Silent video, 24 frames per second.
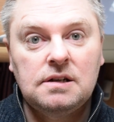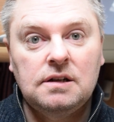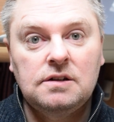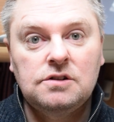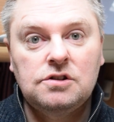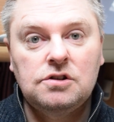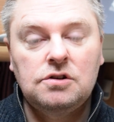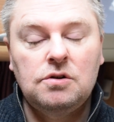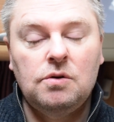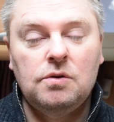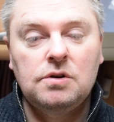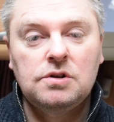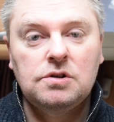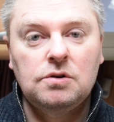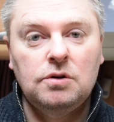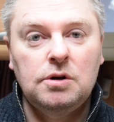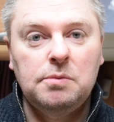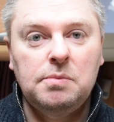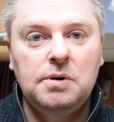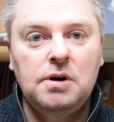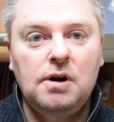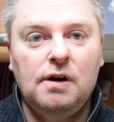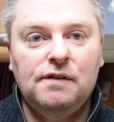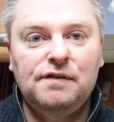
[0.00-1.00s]
As you know, it's
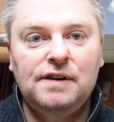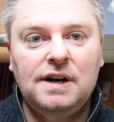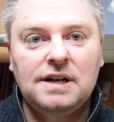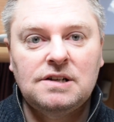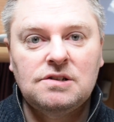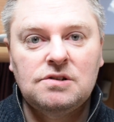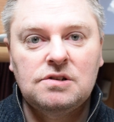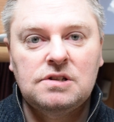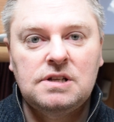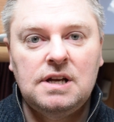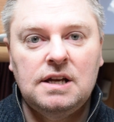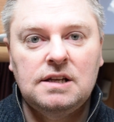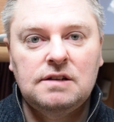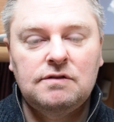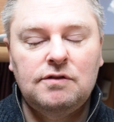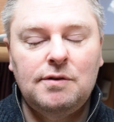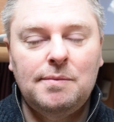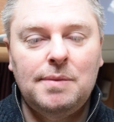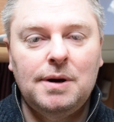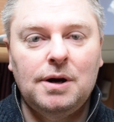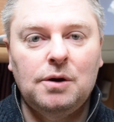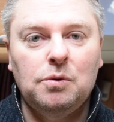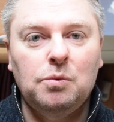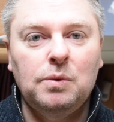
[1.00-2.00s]
only been off axle stands for
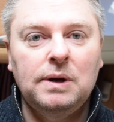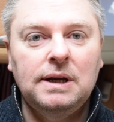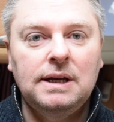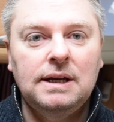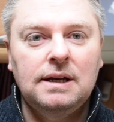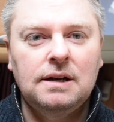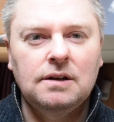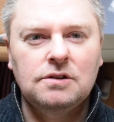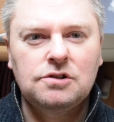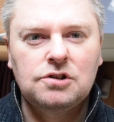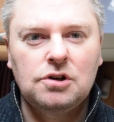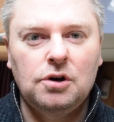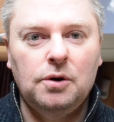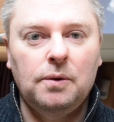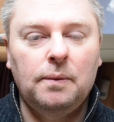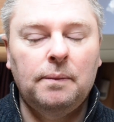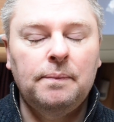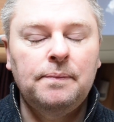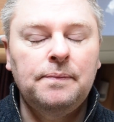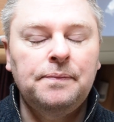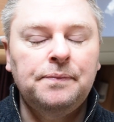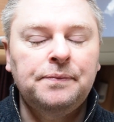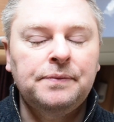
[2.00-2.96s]
about a week or so.